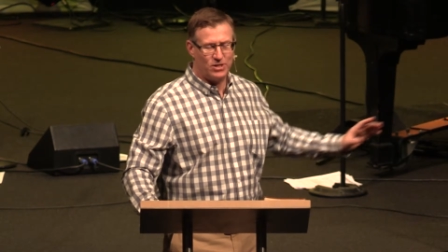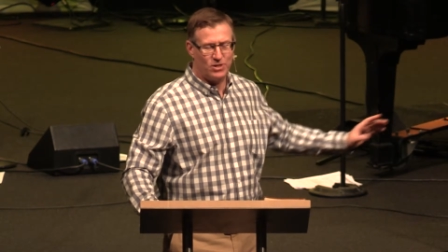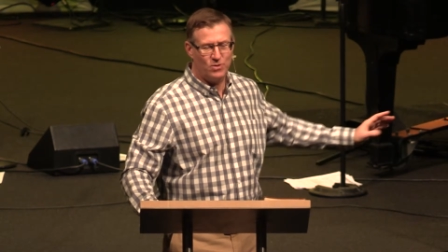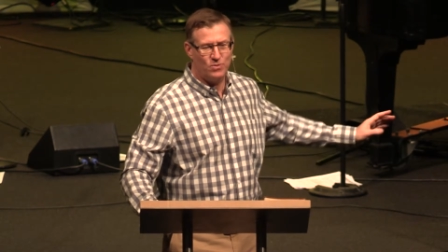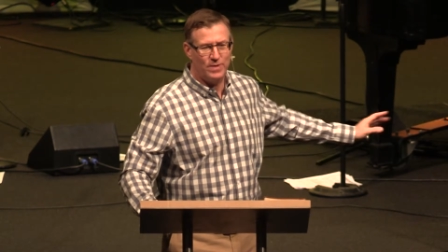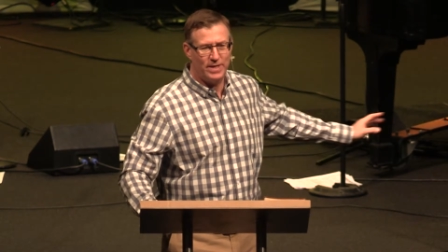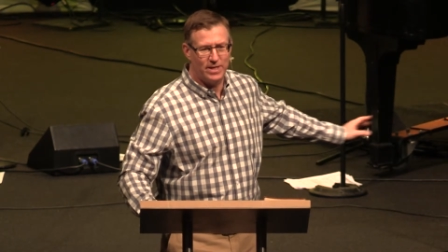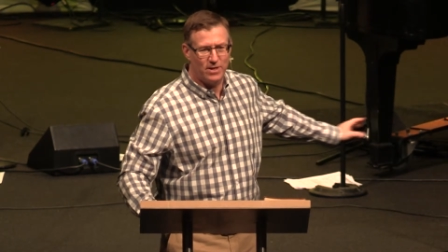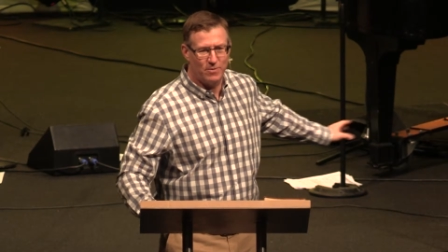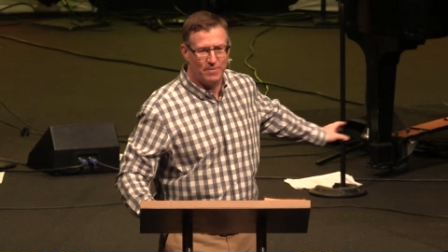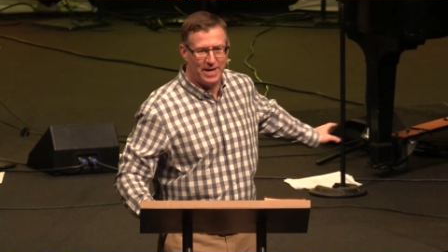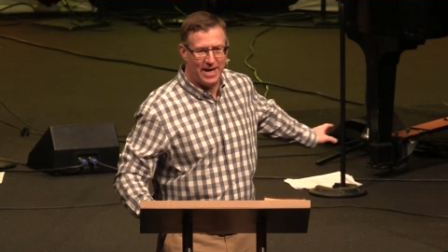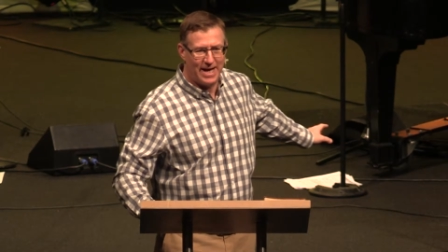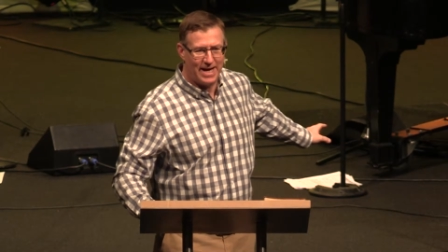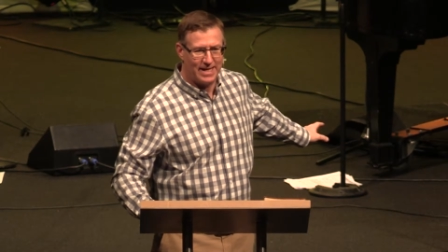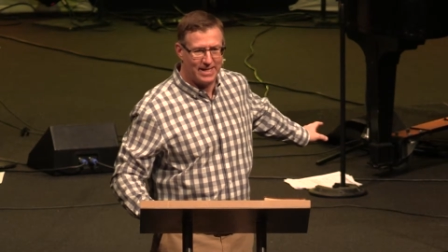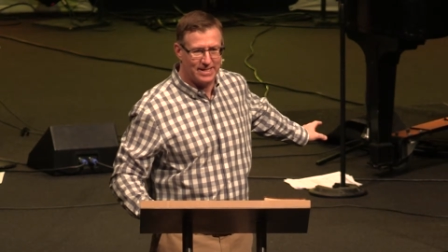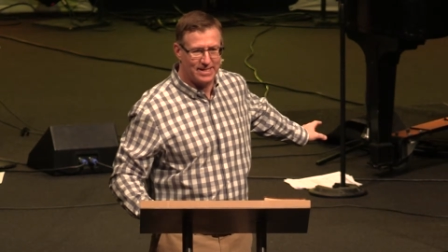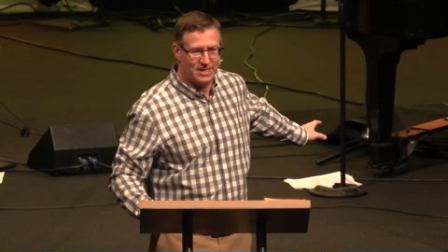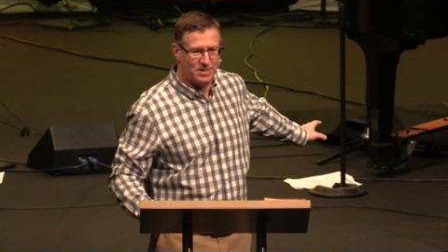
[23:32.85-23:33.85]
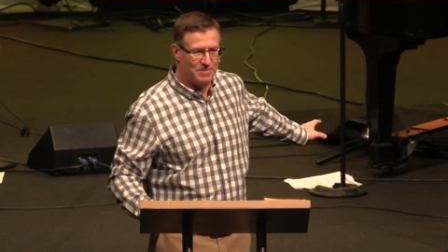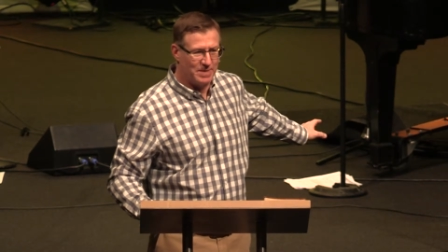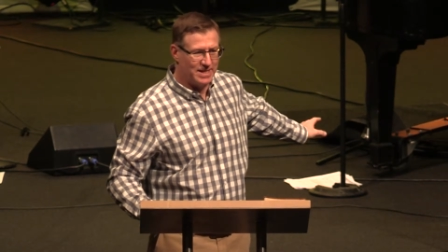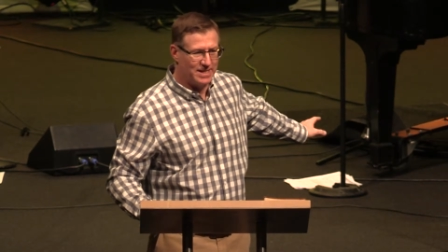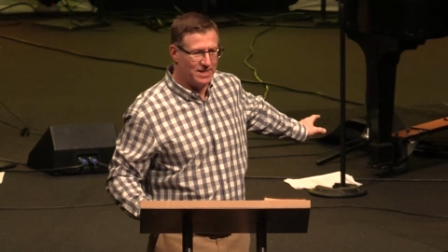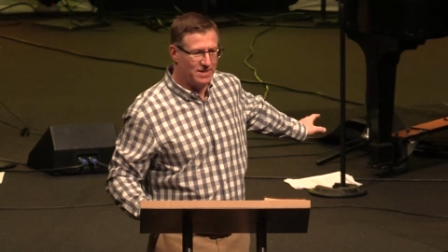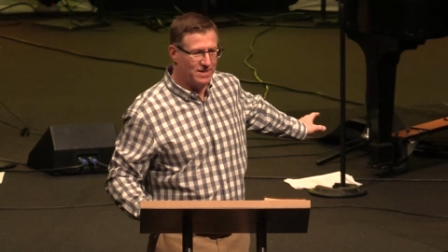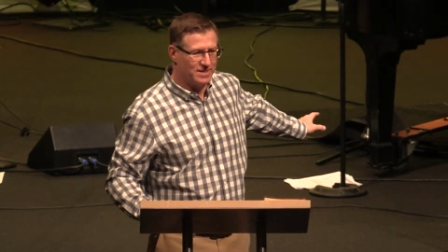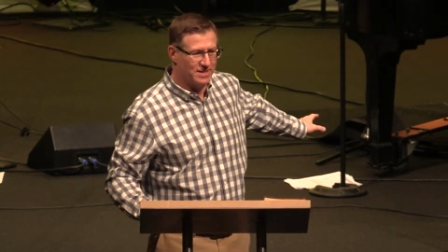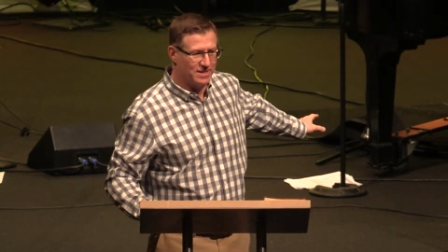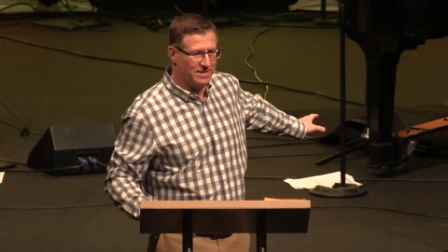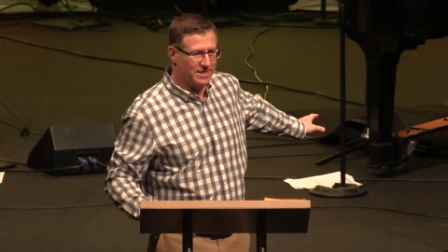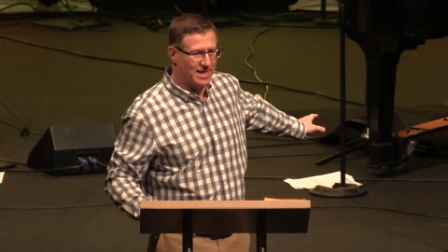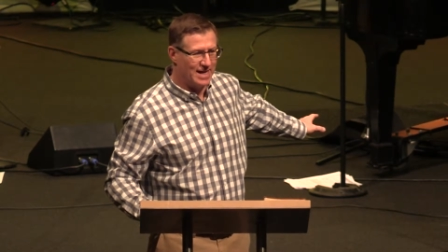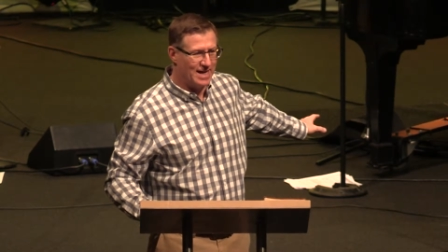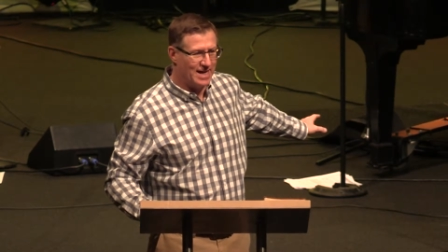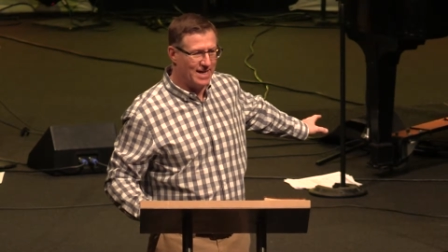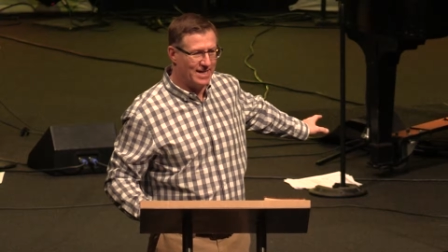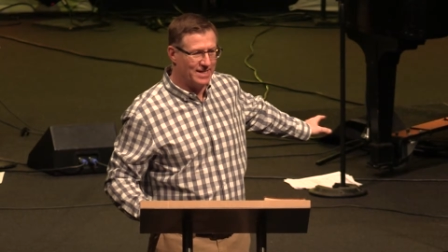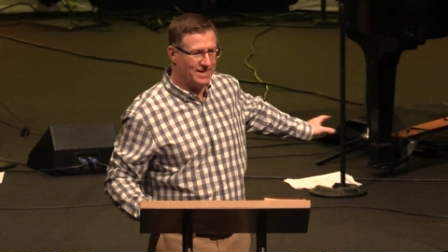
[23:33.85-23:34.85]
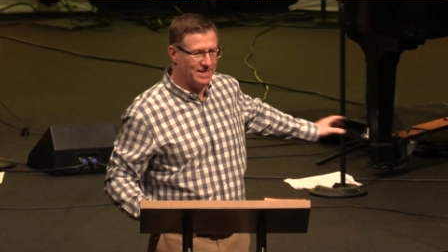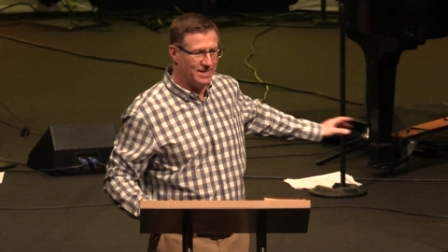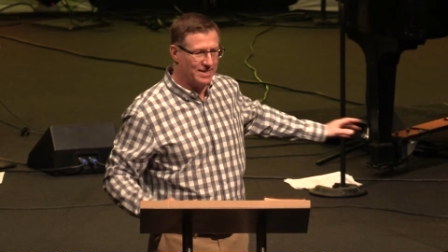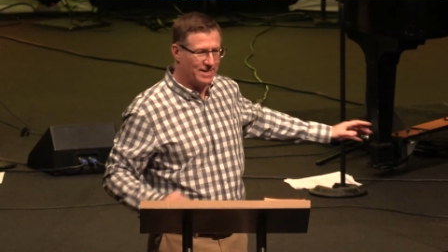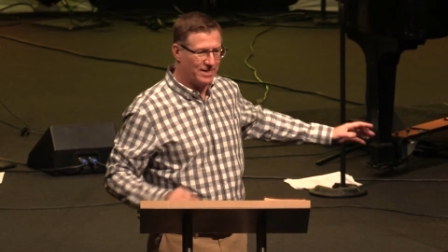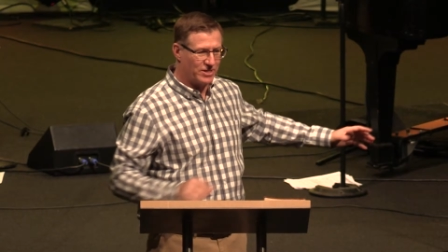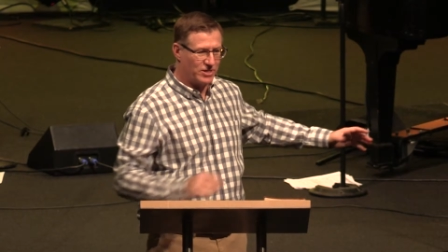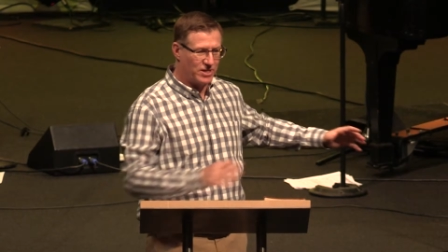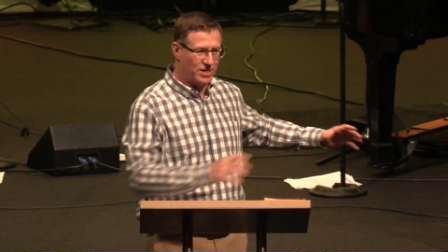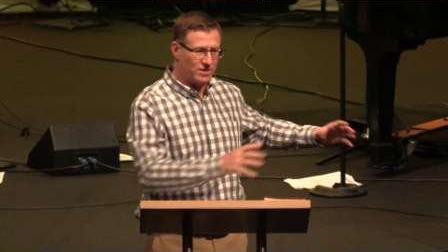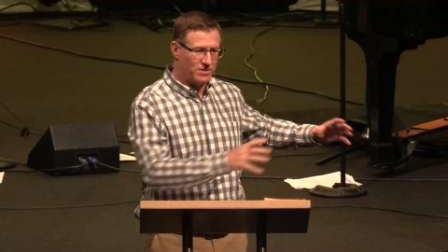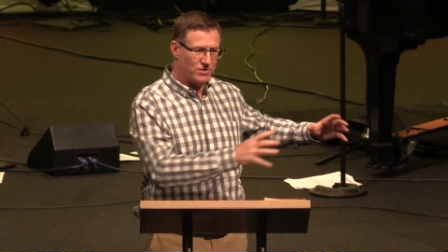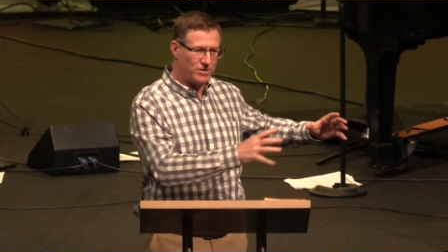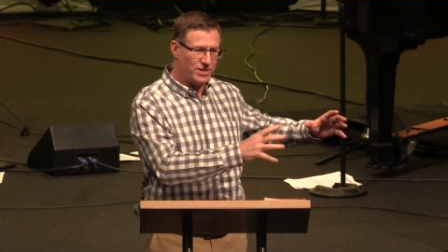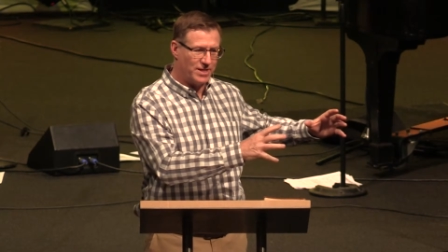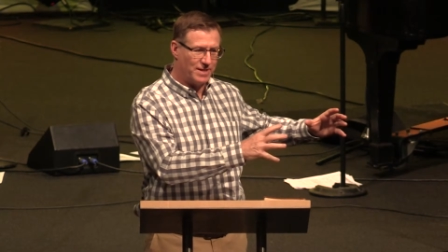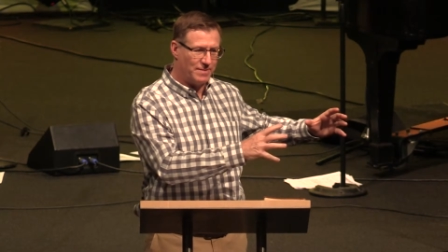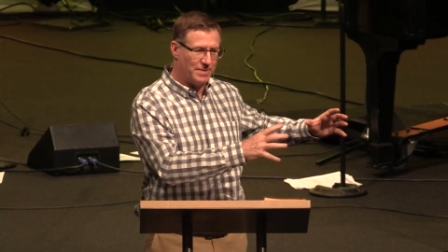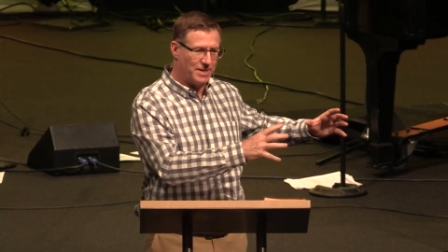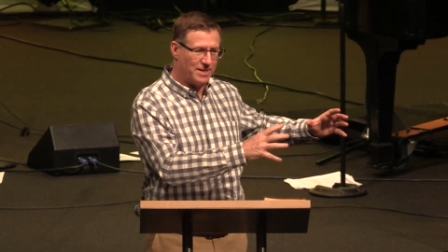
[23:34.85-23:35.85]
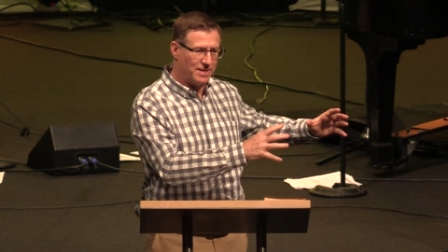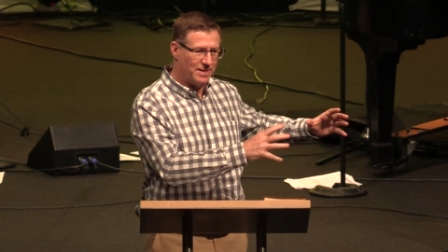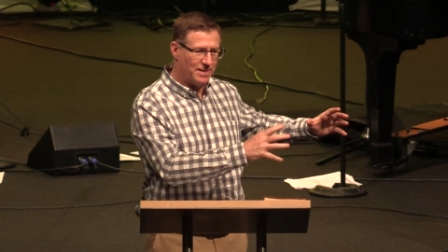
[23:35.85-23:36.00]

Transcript: Couldn't we go back and spend it on the slide in the little jungle gym at